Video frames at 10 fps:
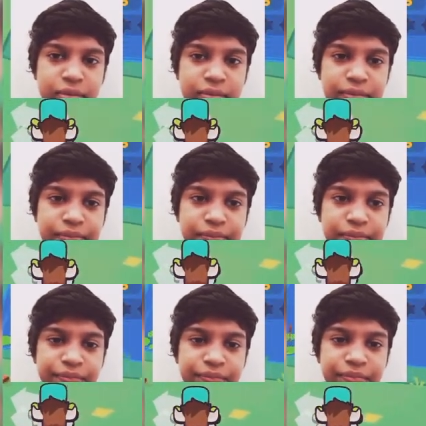
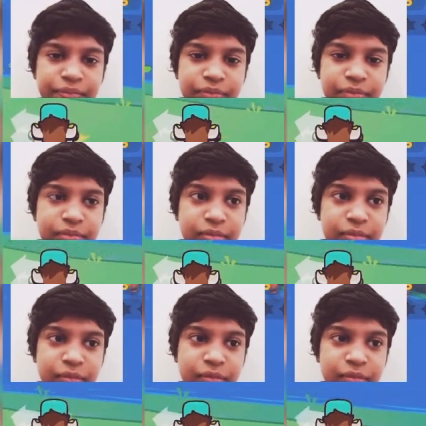
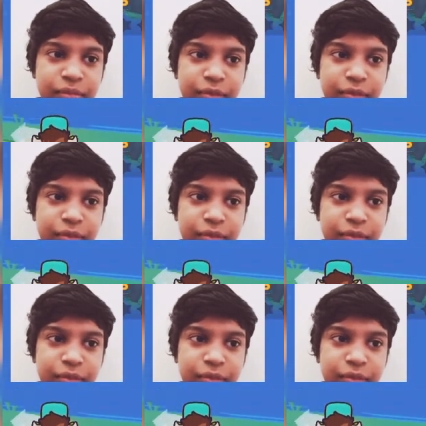[no speech]